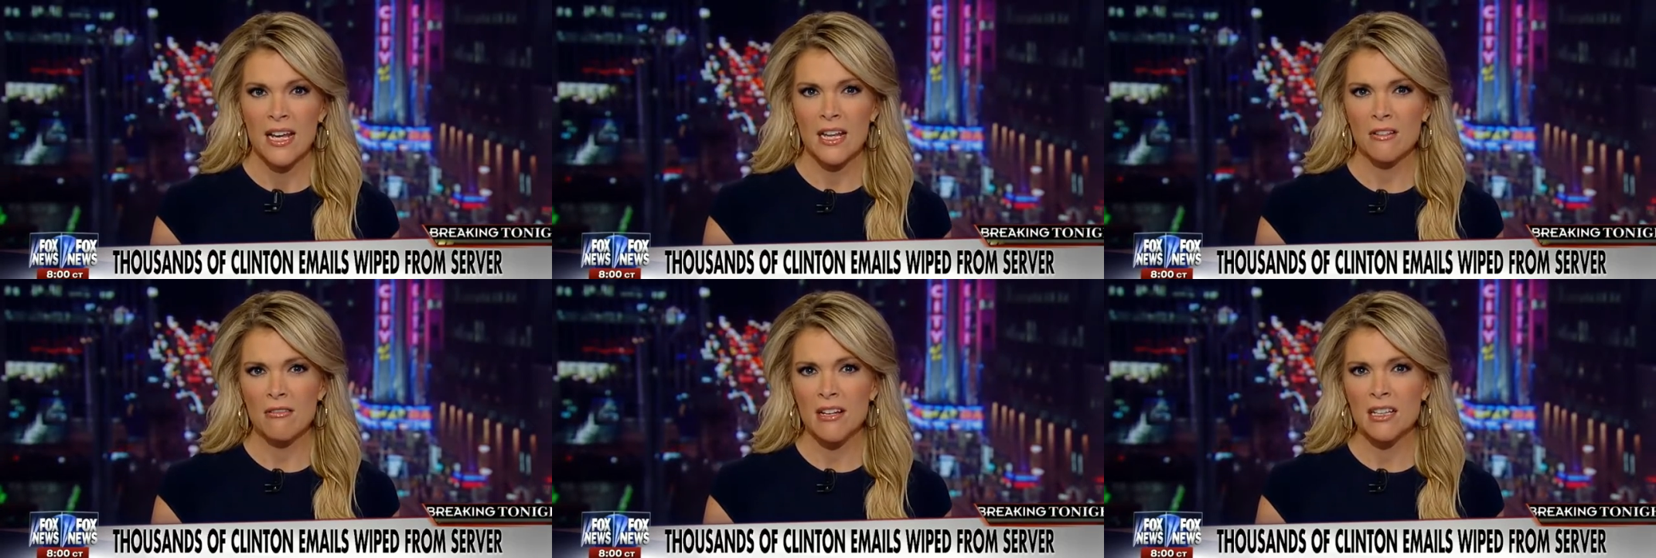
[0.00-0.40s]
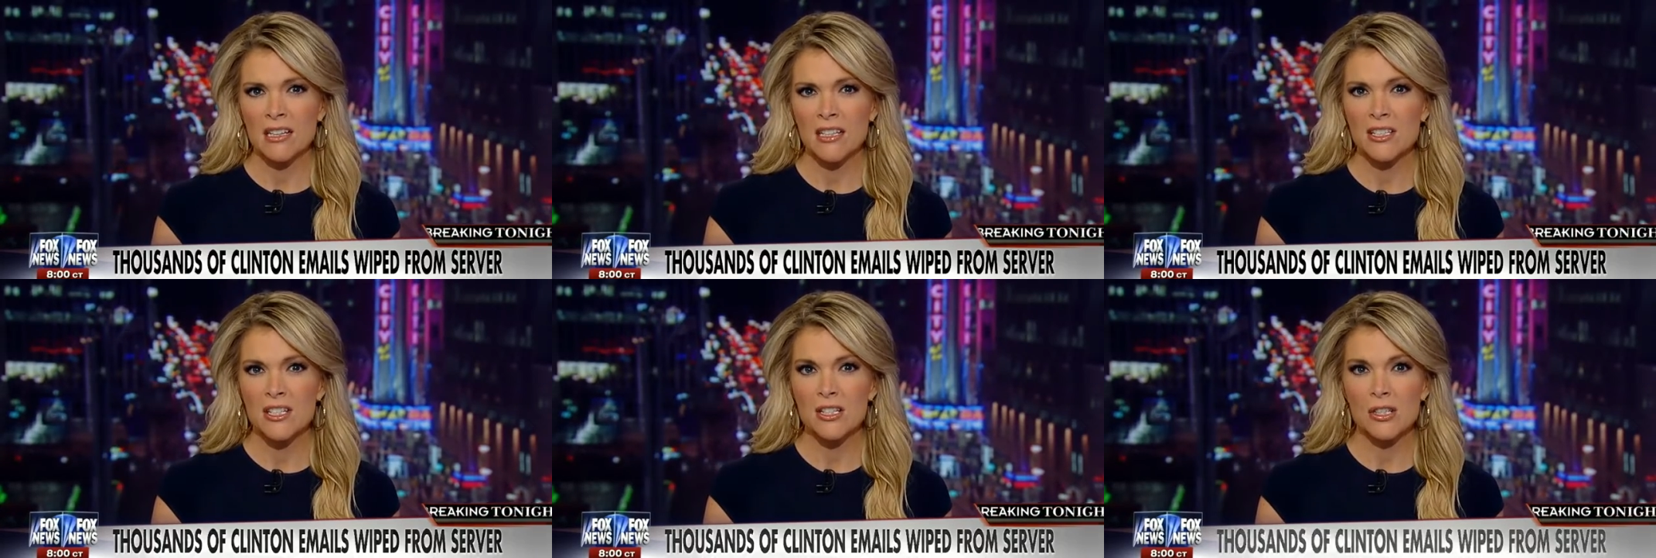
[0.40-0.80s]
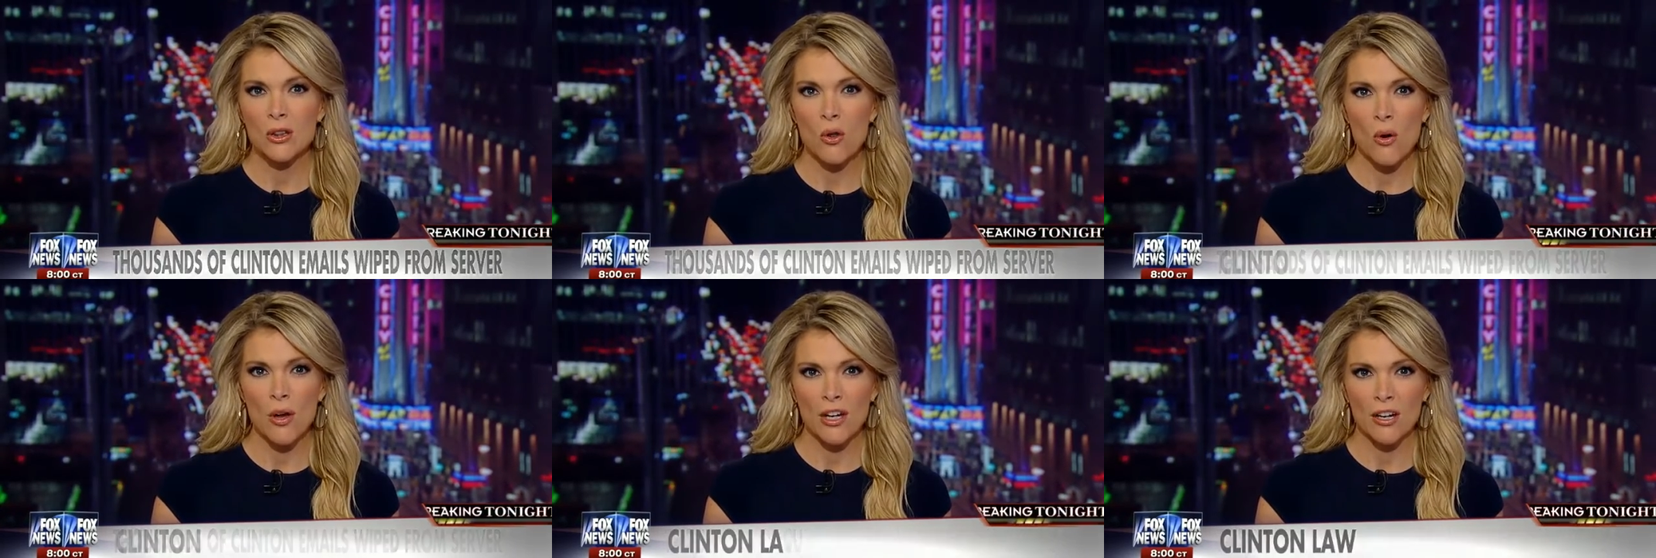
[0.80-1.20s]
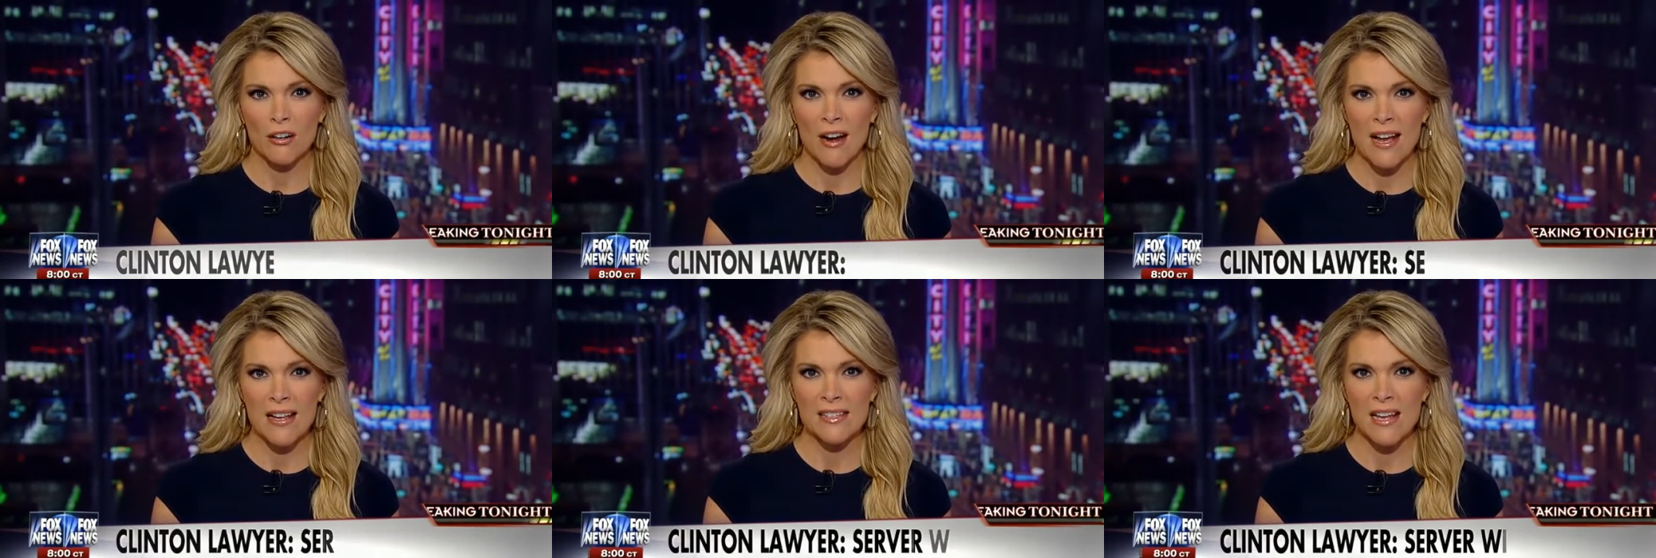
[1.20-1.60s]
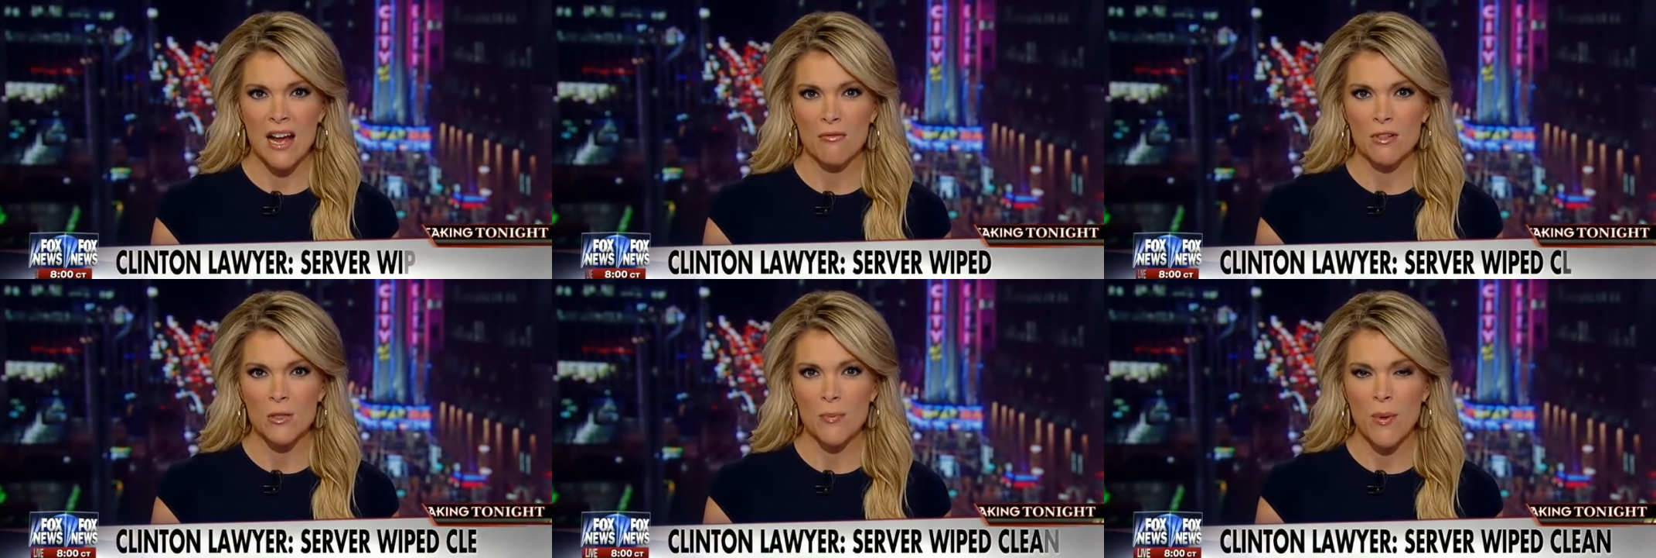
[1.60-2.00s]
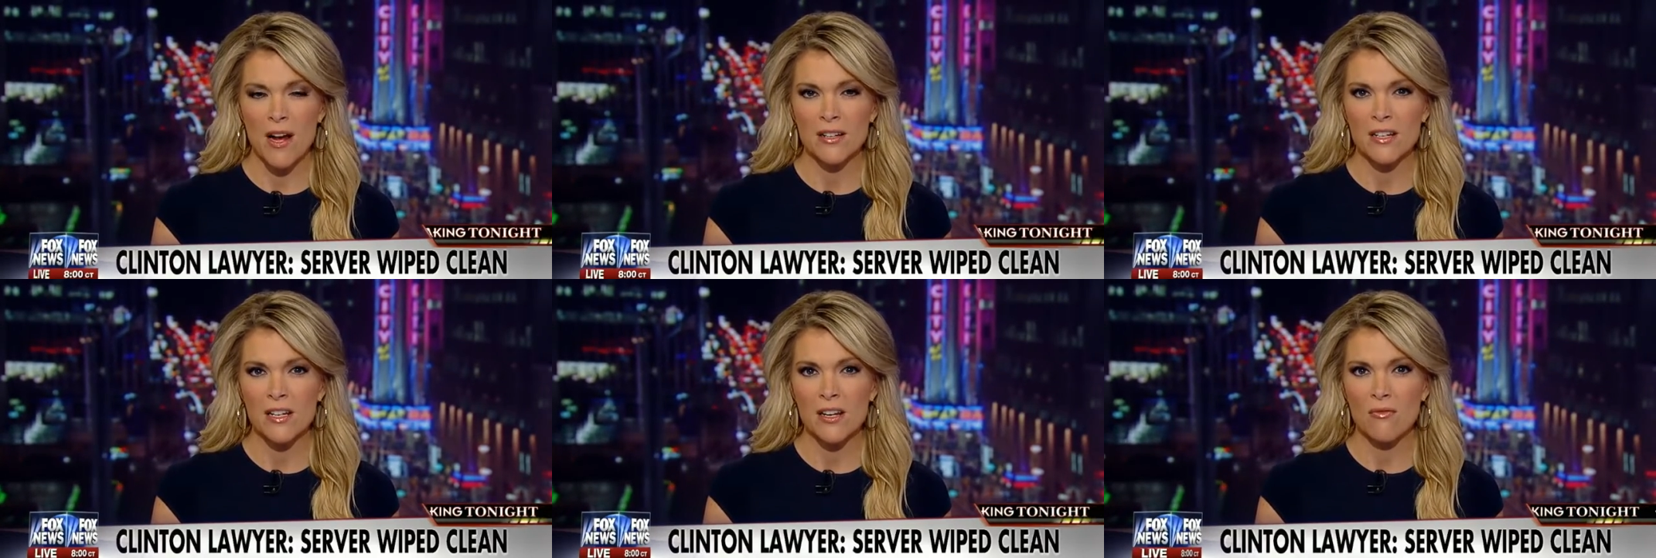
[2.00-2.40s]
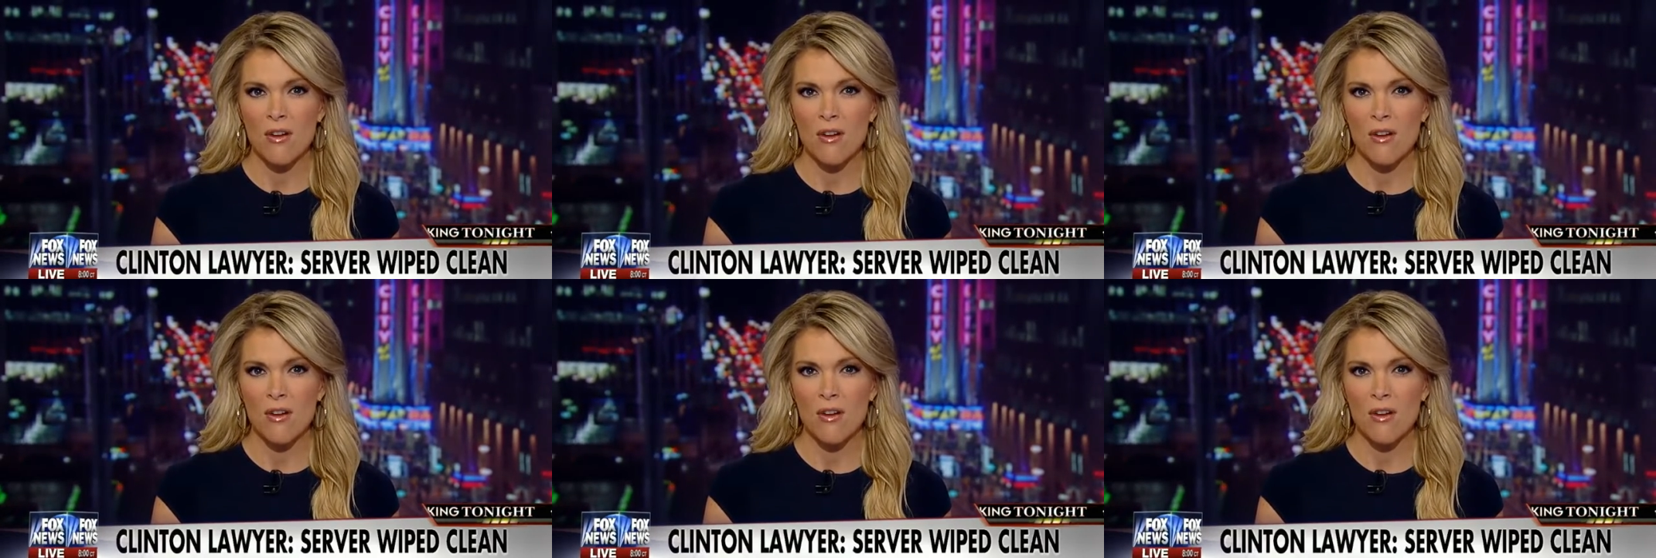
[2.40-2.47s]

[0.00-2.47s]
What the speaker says: Hillary Clinton's lawyer has now responded